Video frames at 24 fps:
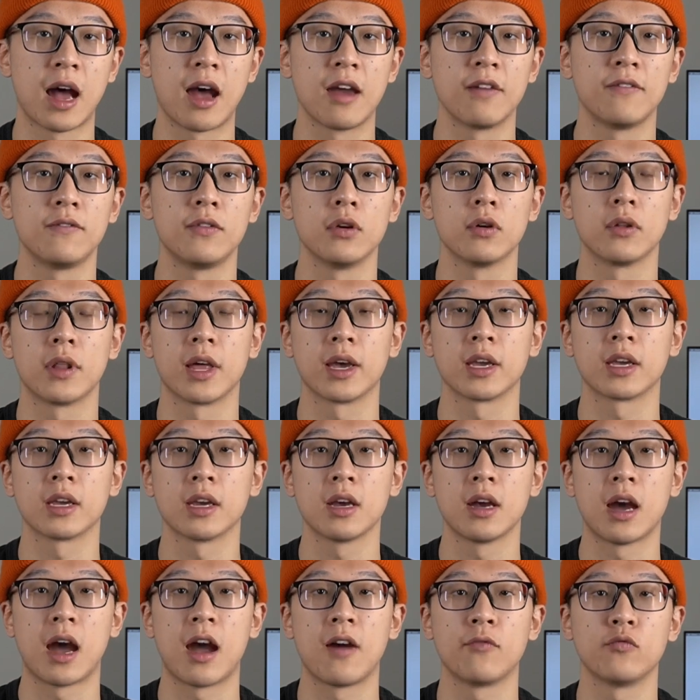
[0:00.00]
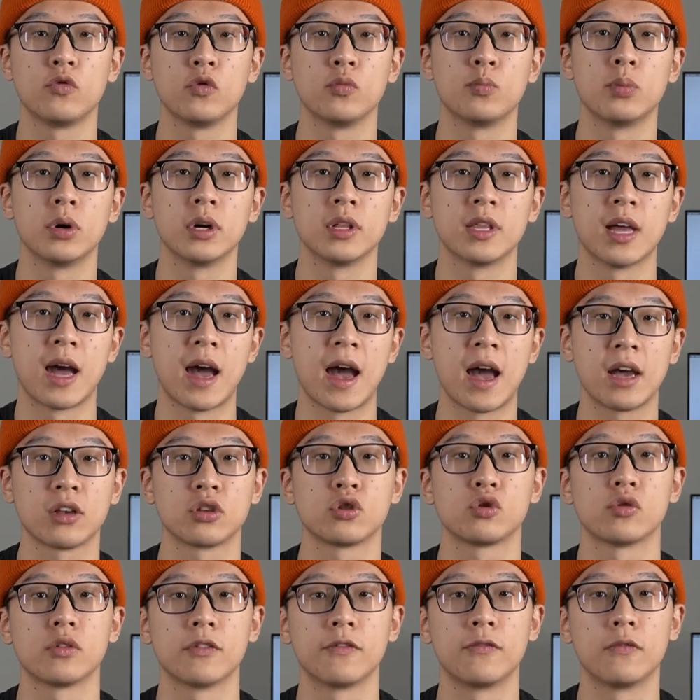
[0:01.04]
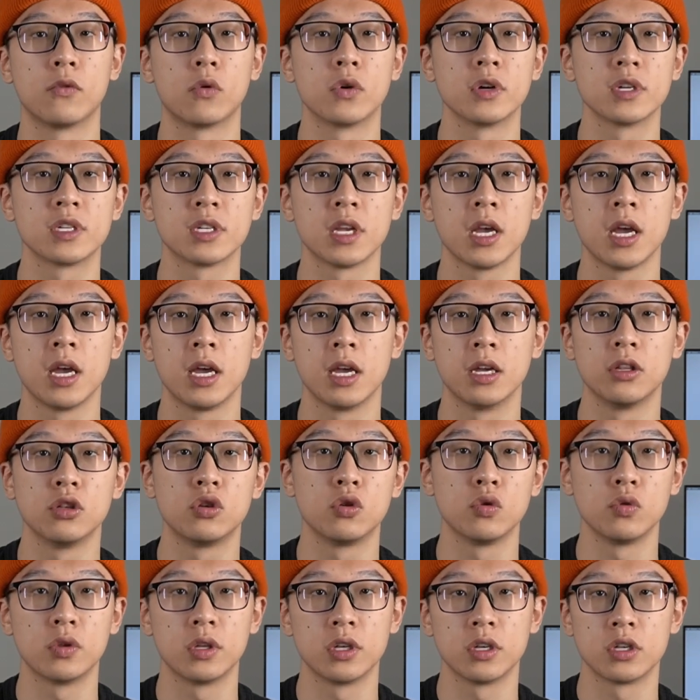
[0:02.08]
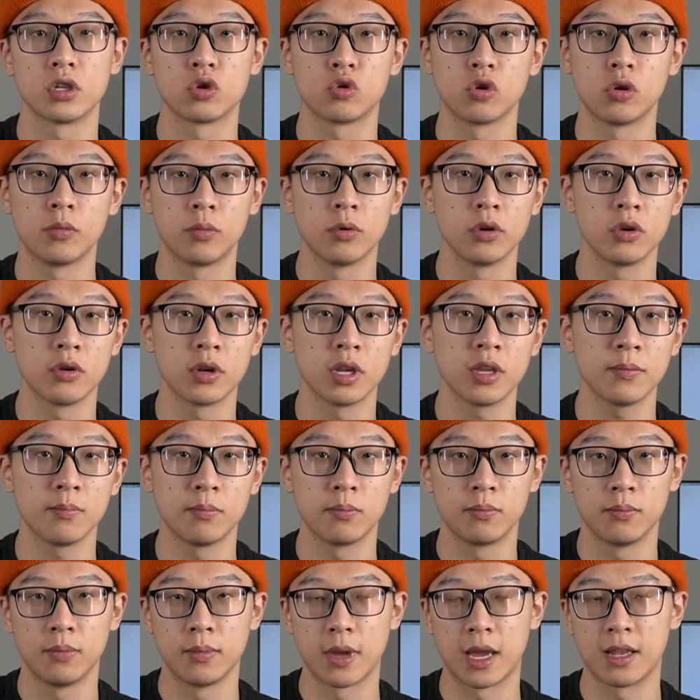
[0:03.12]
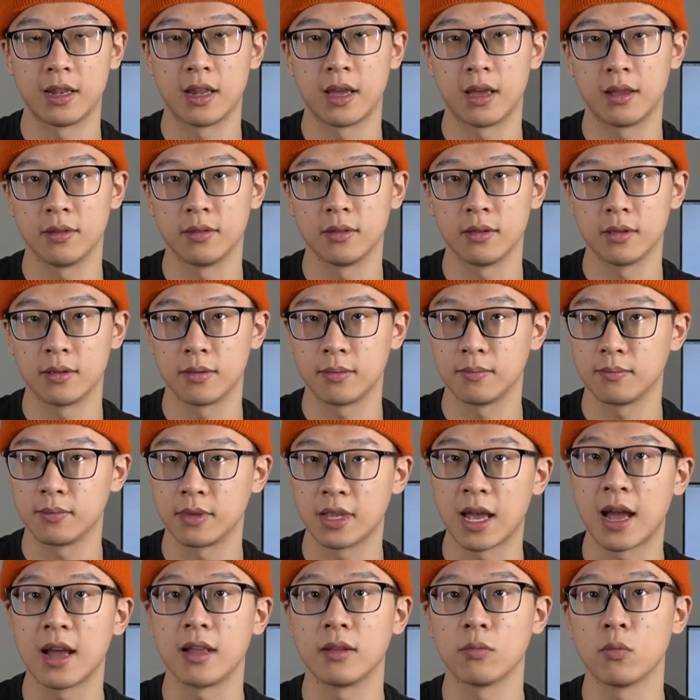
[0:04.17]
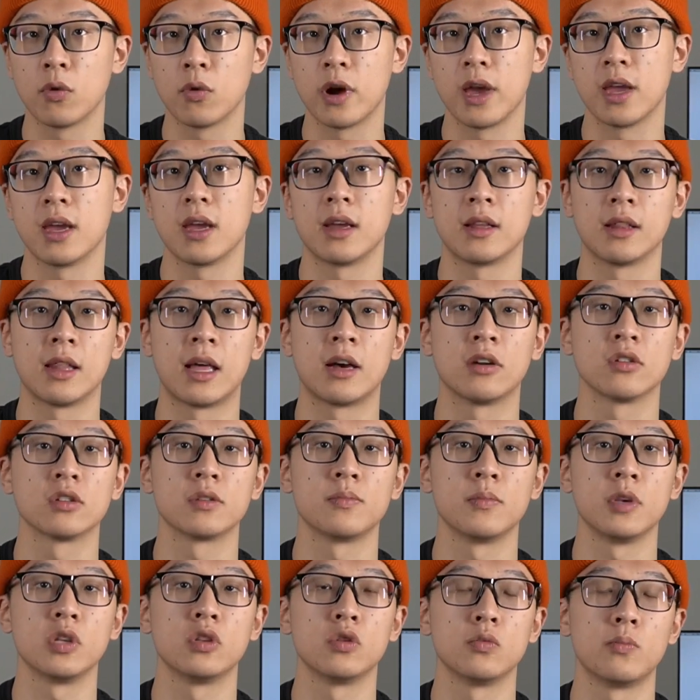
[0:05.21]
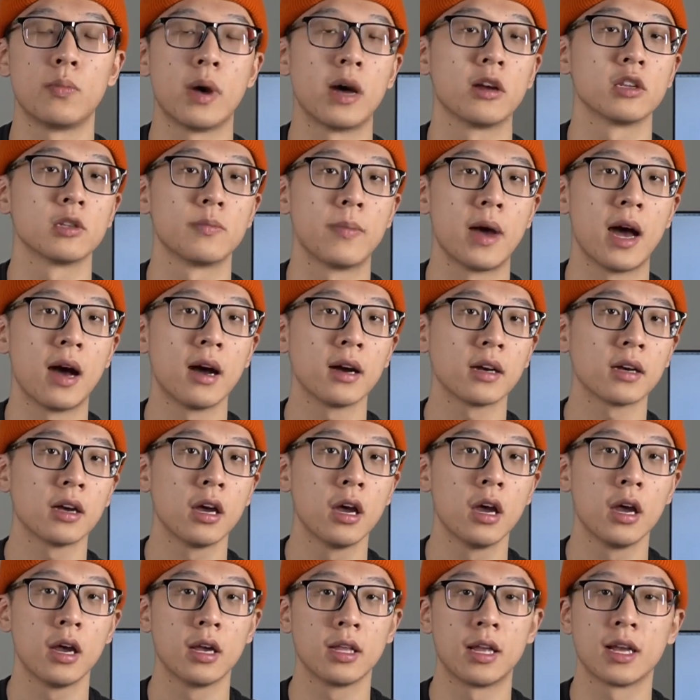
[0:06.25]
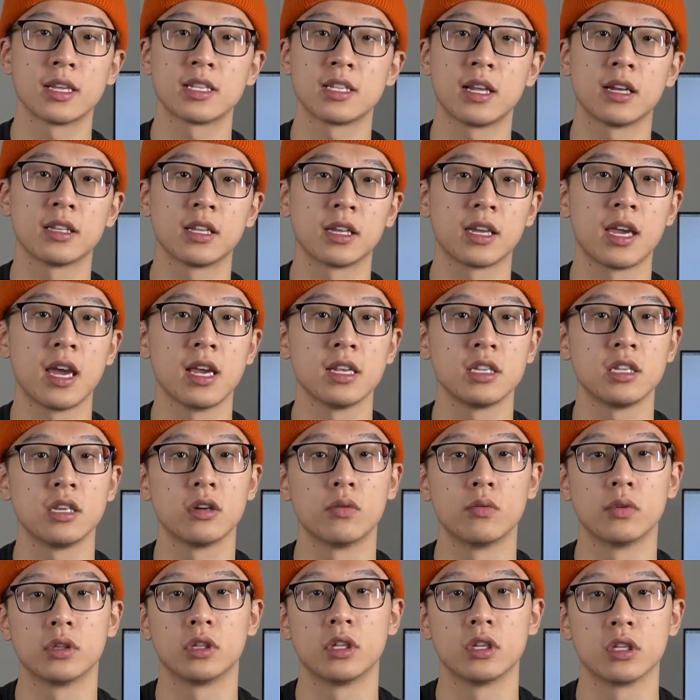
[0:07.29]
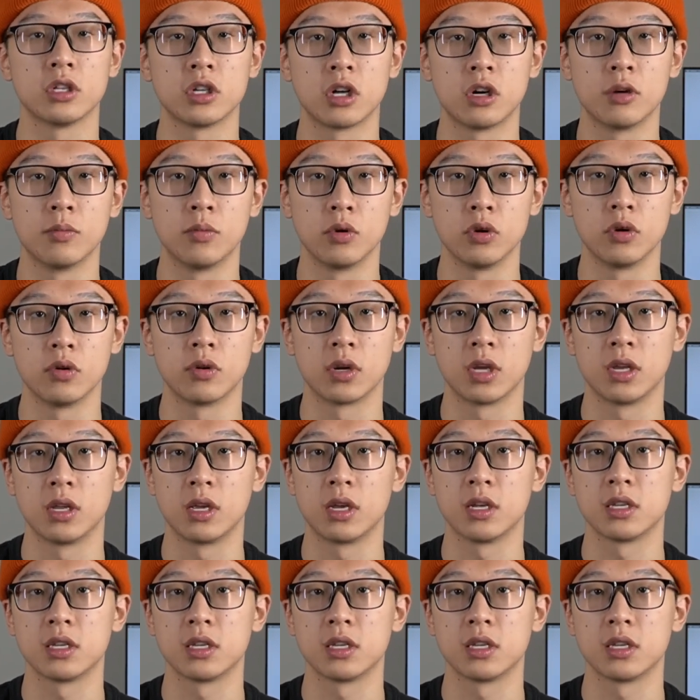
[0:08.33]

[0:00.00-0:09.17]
I feel like I have to put that extra force into the strobo unit, and then that way it allows me to bounce back. That's not the case here with the turbo unit.